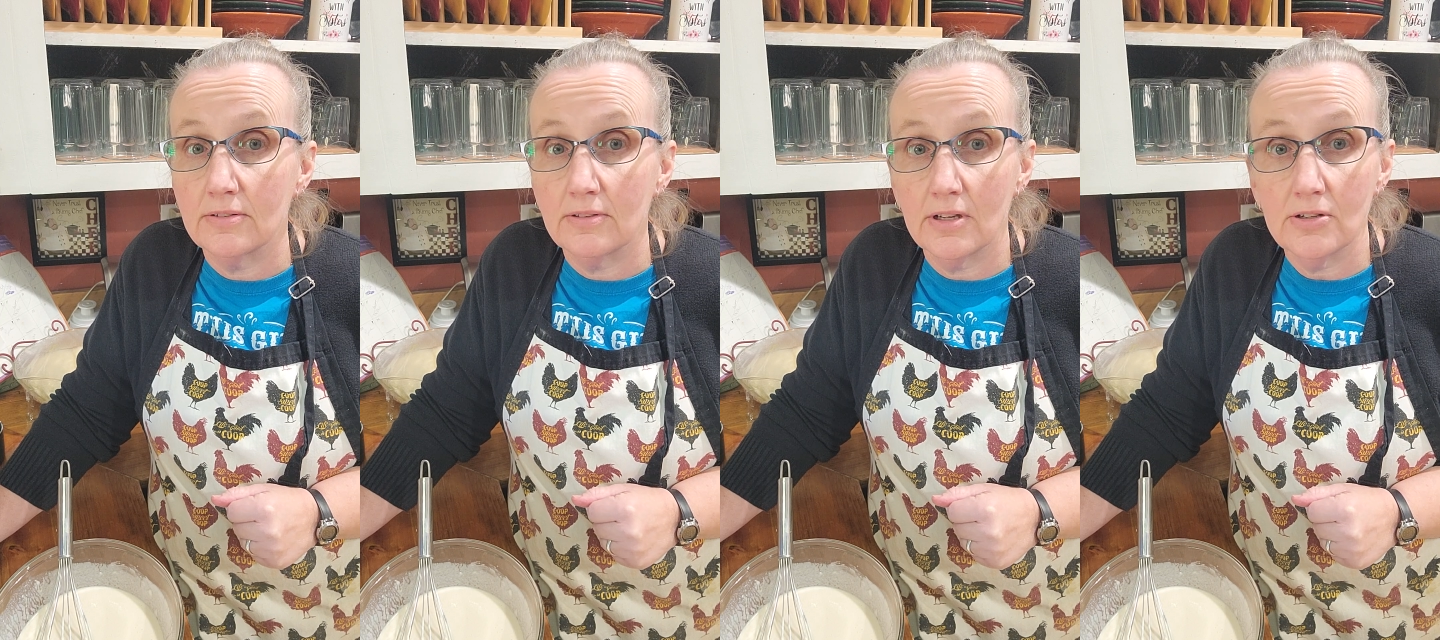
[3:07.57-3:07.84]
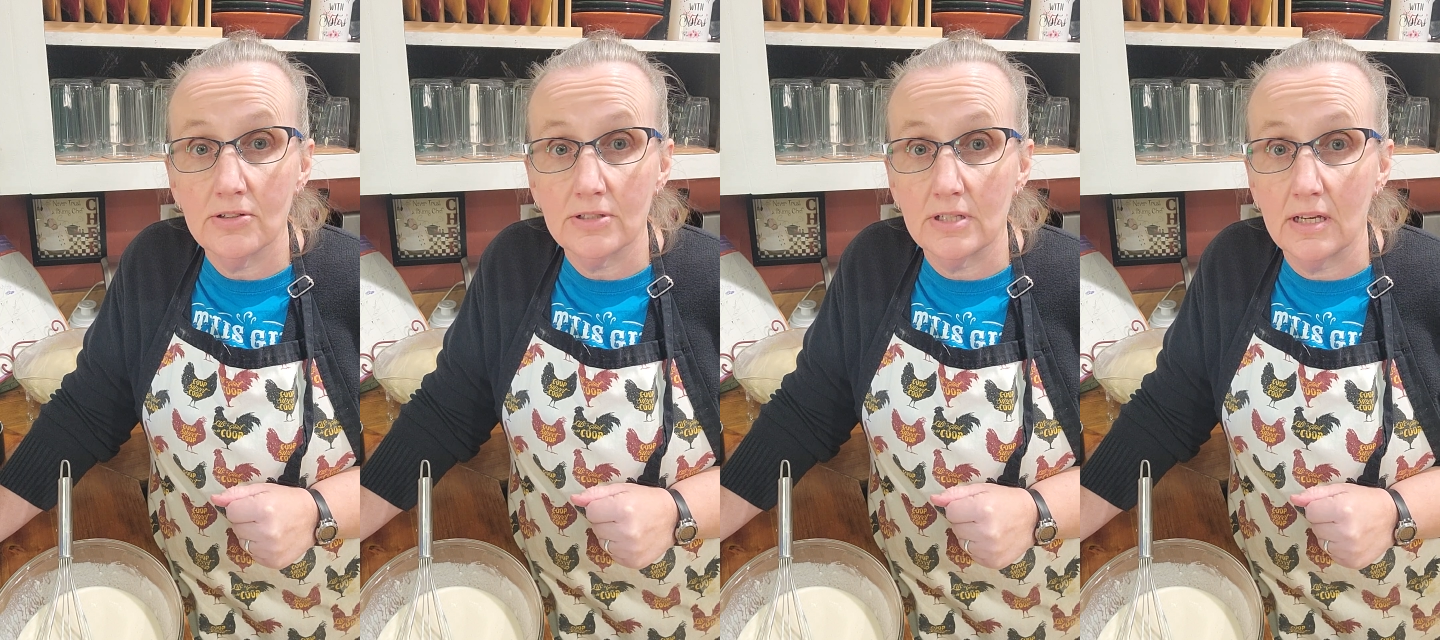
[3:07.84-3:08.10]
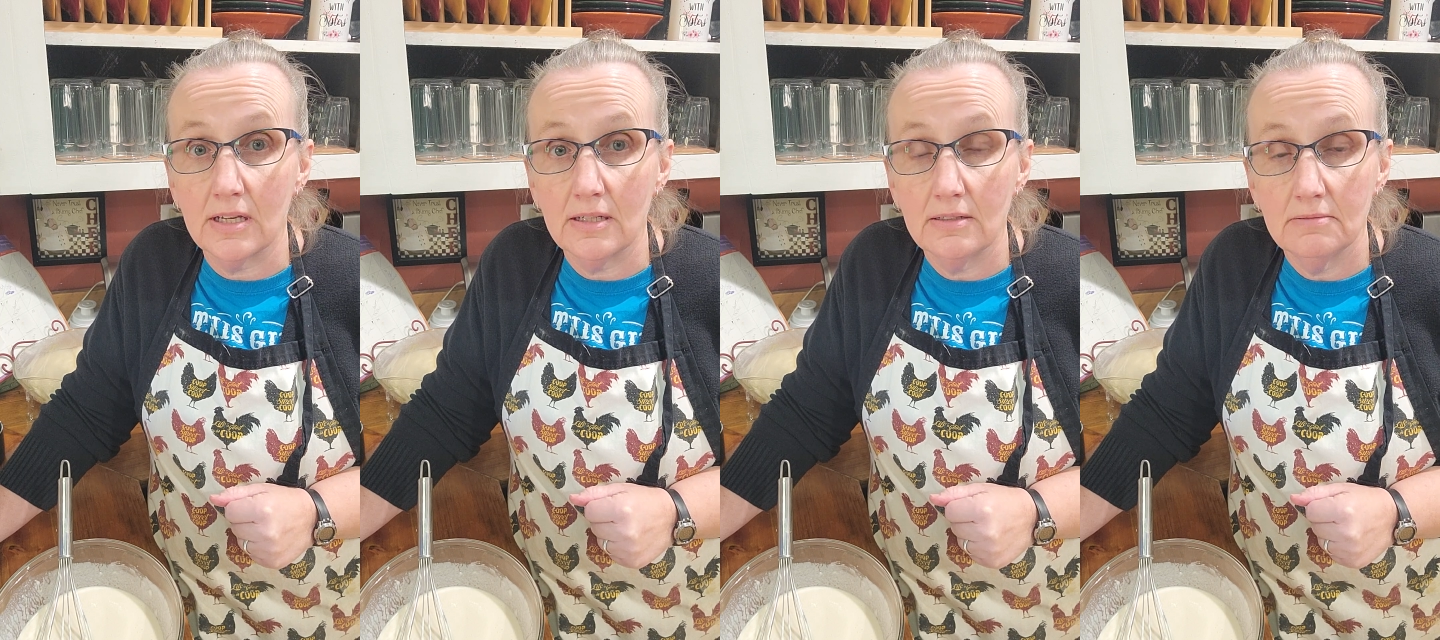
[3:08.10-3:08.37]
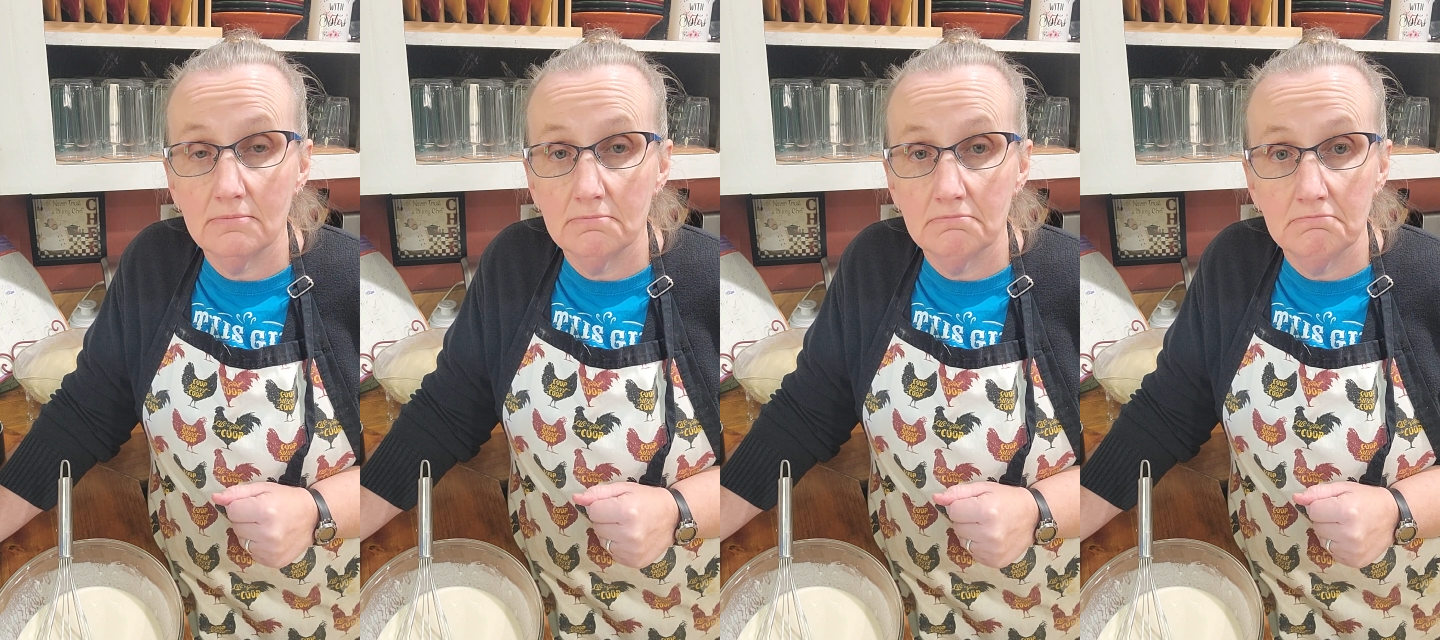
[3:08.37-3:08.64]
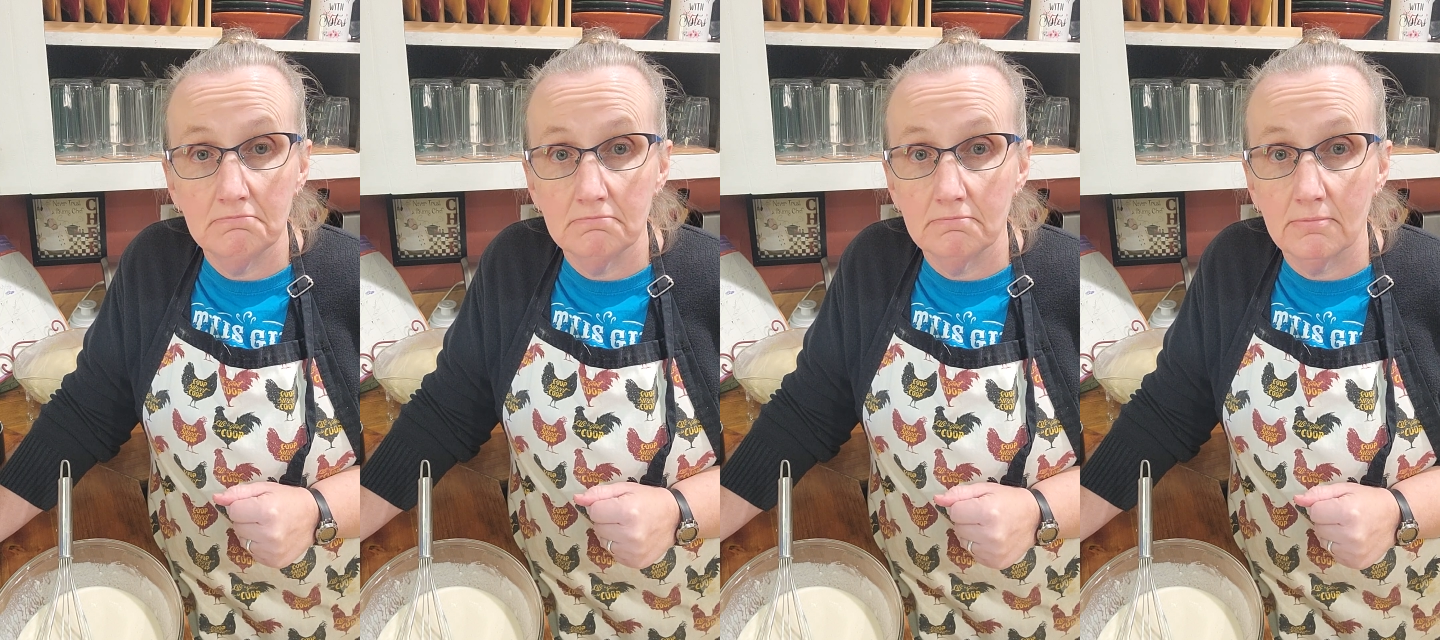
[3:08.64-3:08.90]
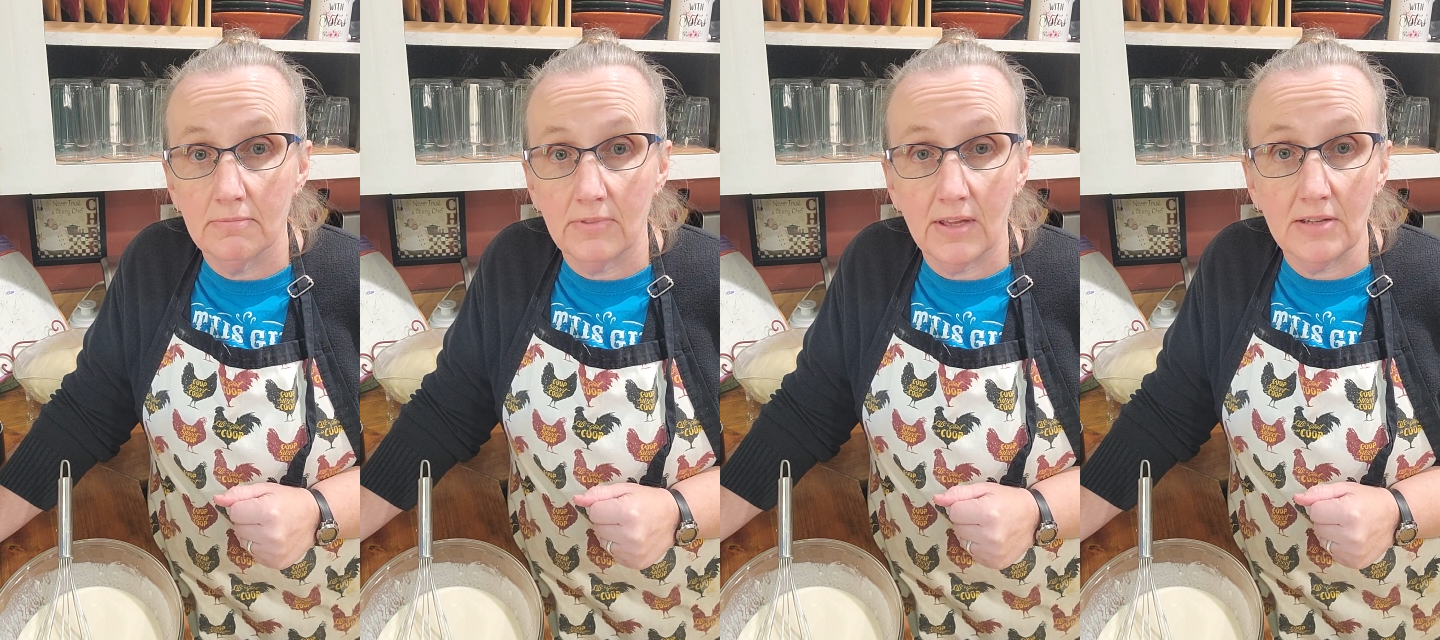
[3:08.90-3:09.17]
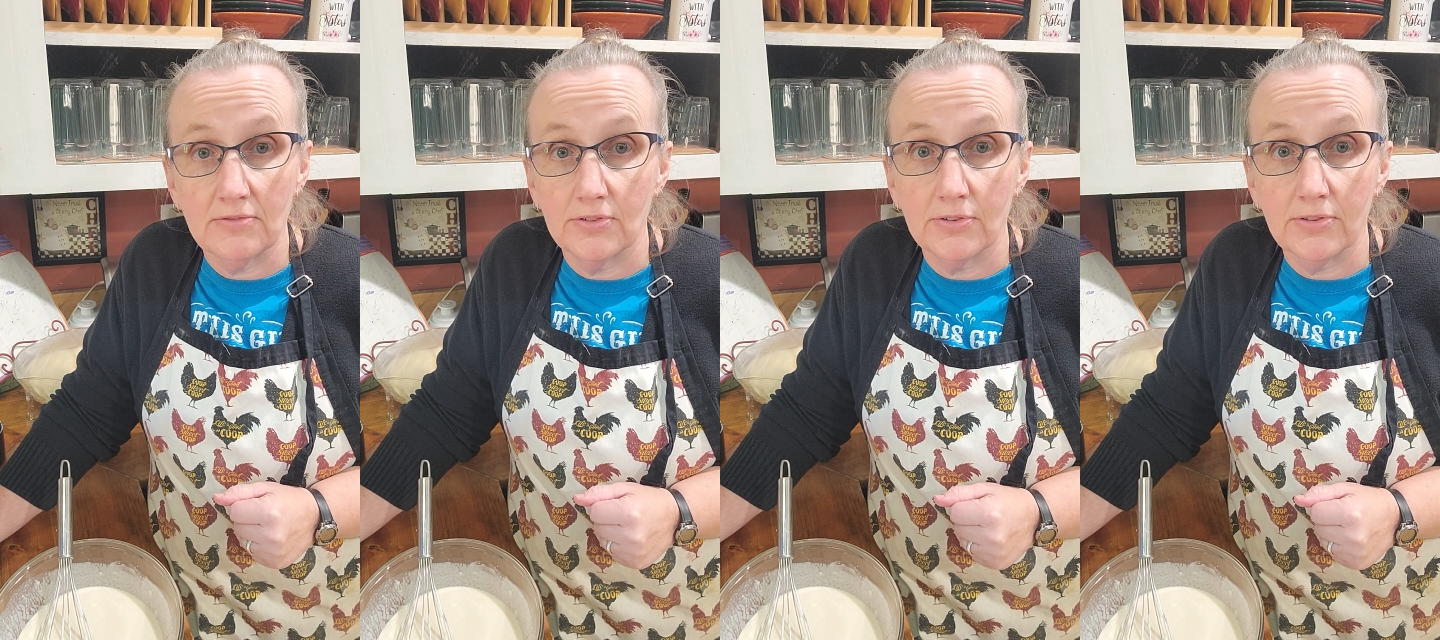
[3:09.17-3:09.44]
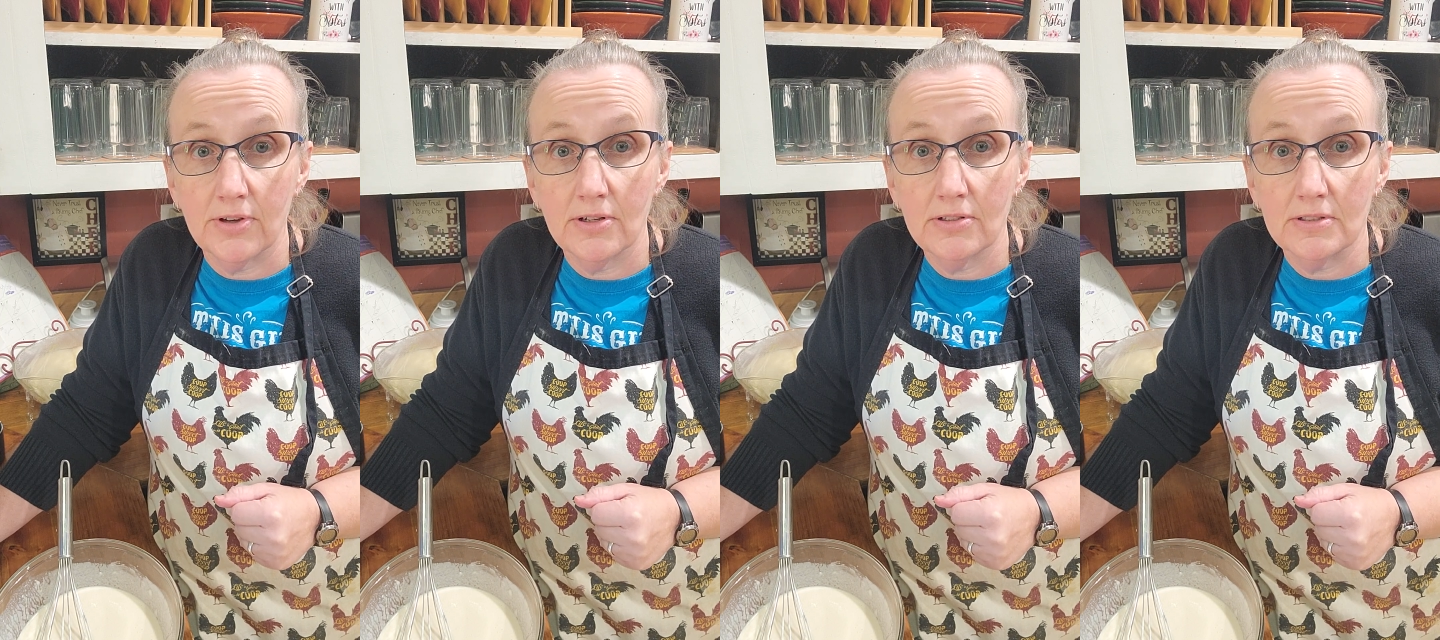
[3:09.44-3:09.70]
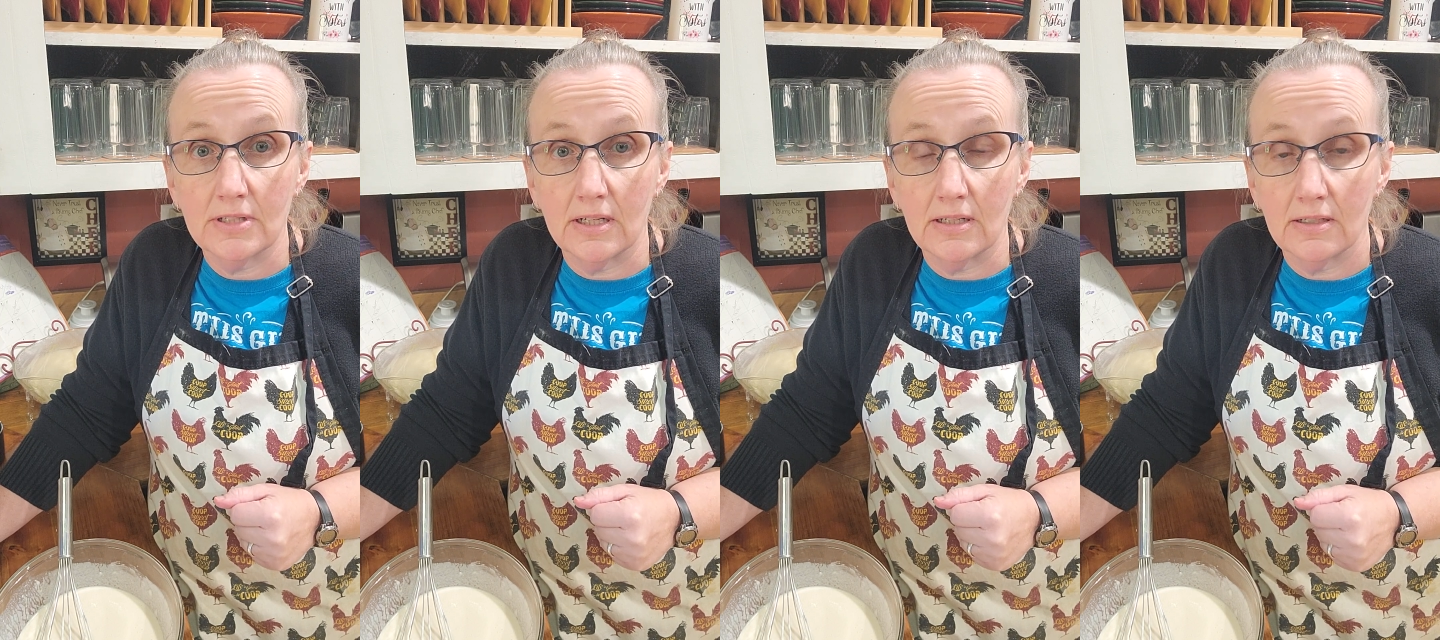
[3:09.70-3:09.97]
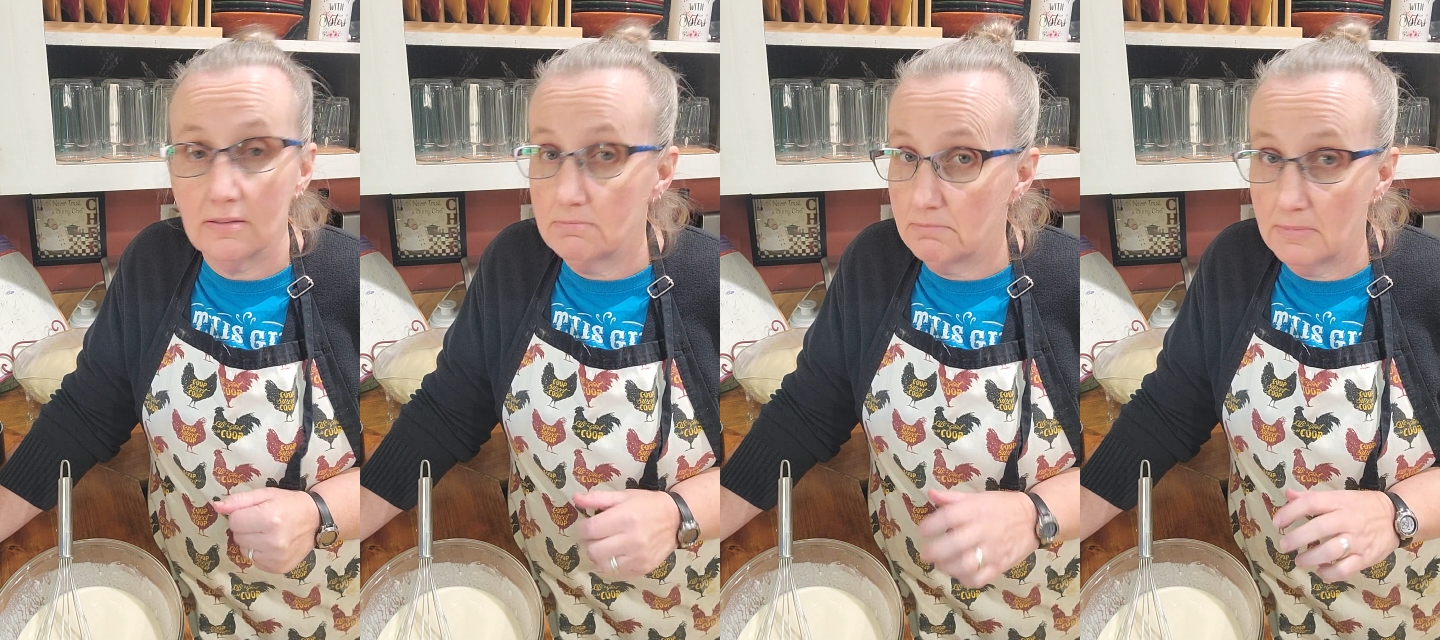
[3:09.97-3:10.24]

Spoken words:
Thursday, Thankful Thursday.